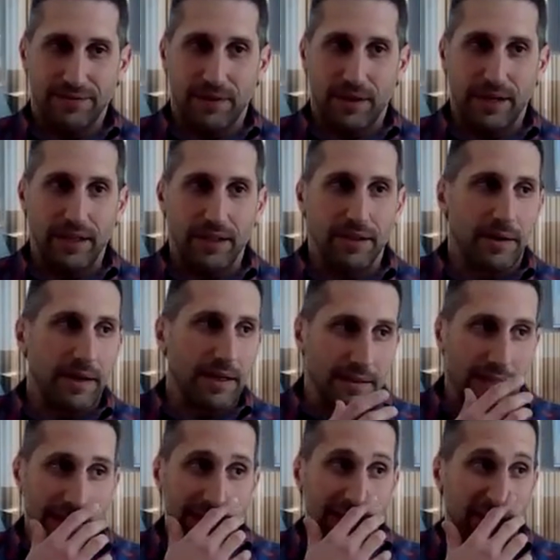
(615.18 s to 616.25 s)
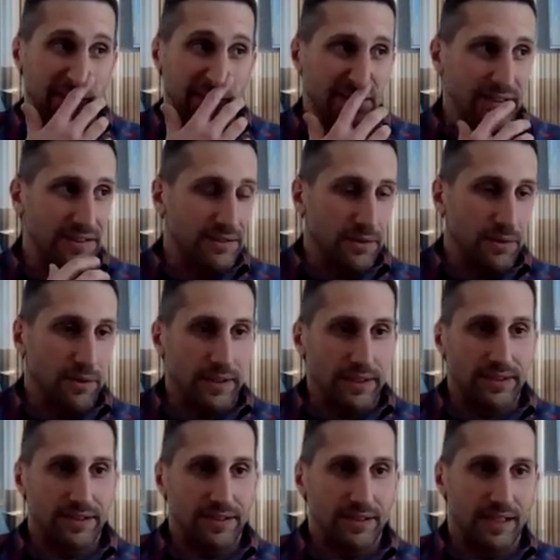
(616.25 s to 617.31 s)
It's funny, I shamelessly stole
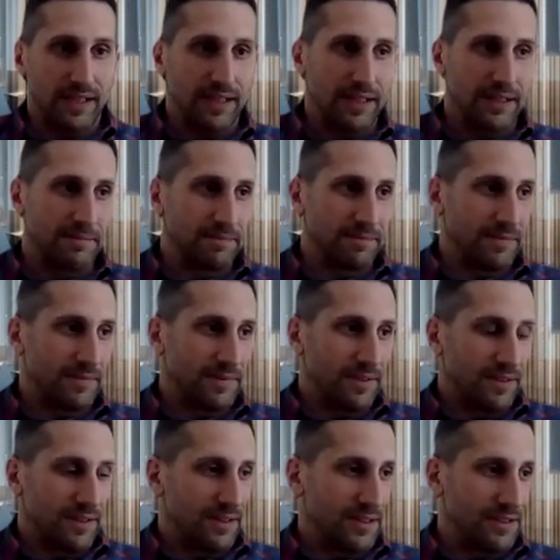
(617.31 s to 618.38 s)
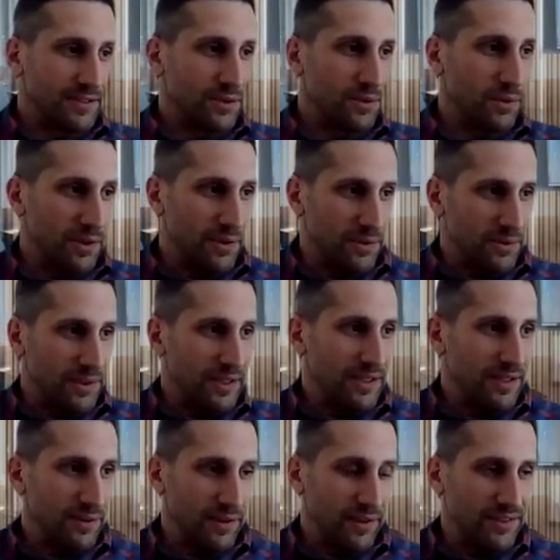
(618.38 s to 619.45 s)
this quote
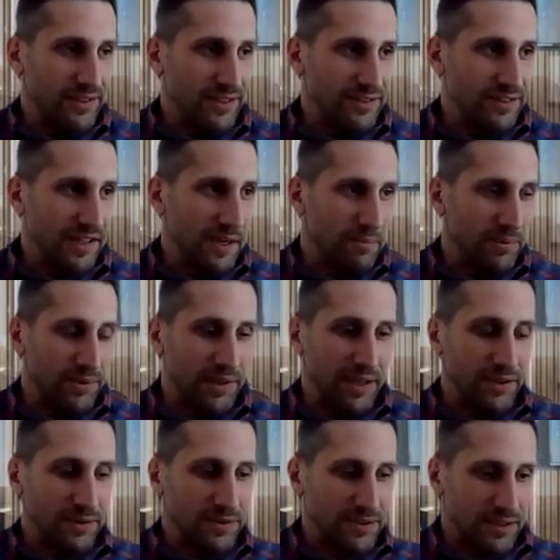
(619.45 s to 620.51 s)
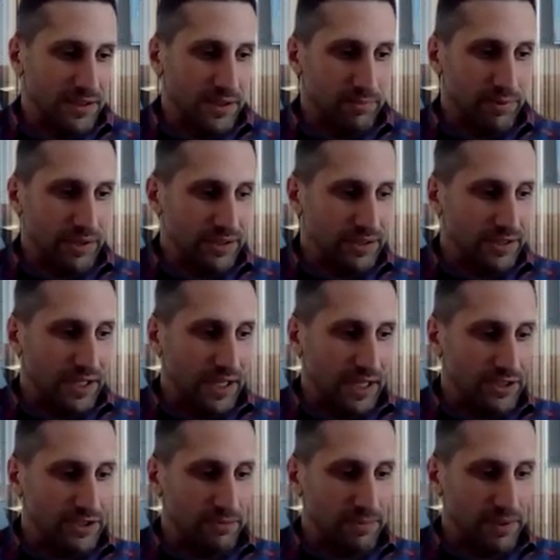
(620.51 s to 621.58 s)
or this example and I used it in a
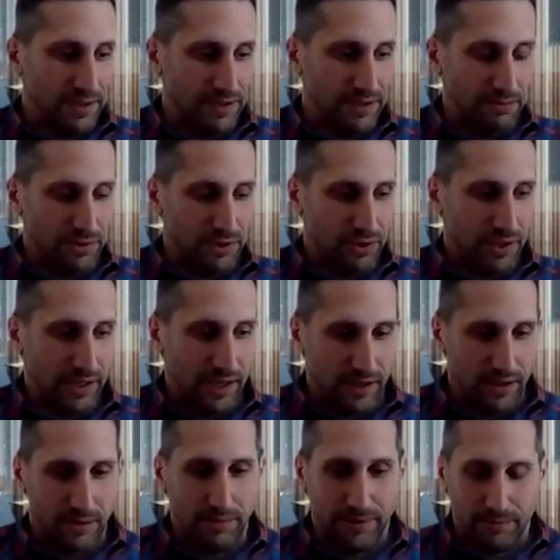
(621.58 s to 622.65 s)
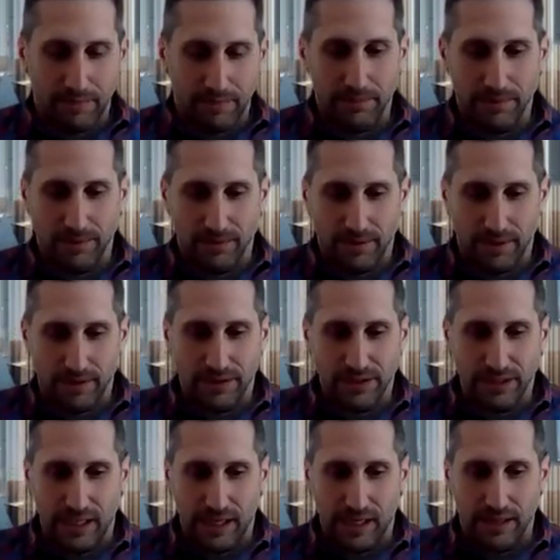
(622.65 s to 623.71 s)
presentation because I was trying to help other people
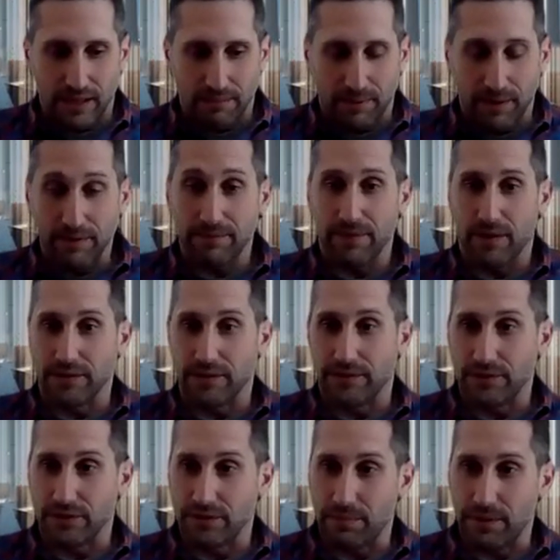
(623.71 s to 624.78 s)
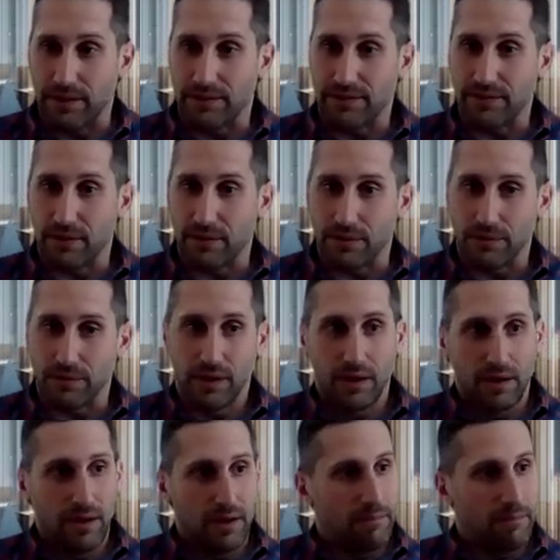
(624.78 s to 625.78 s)
understand the pitfalls of just being so